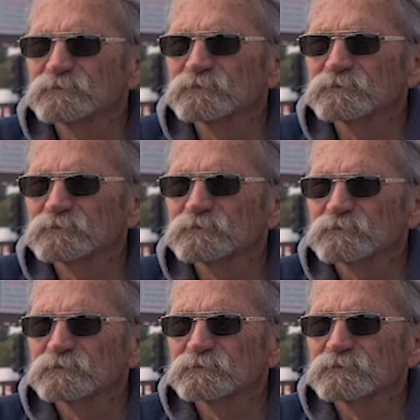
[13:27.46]

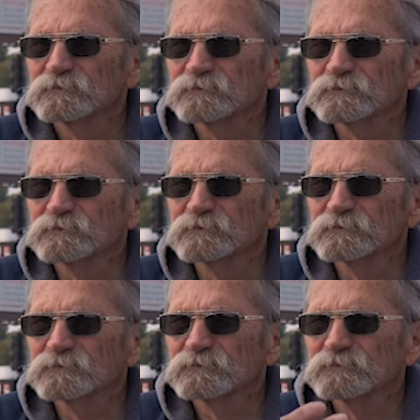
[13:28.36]

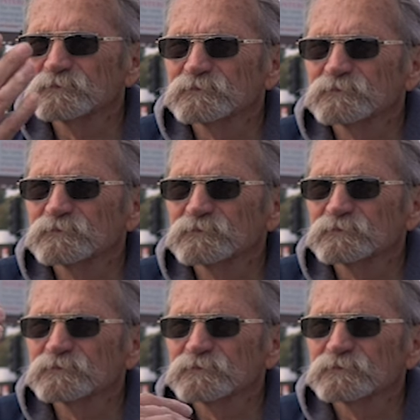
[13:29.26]

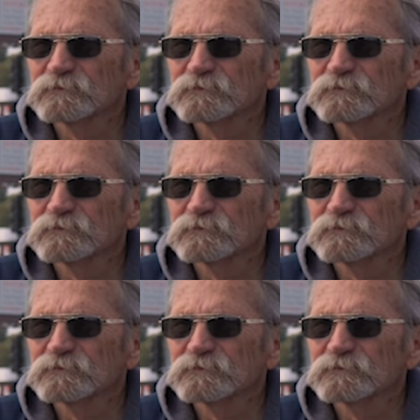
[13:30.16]
(silent)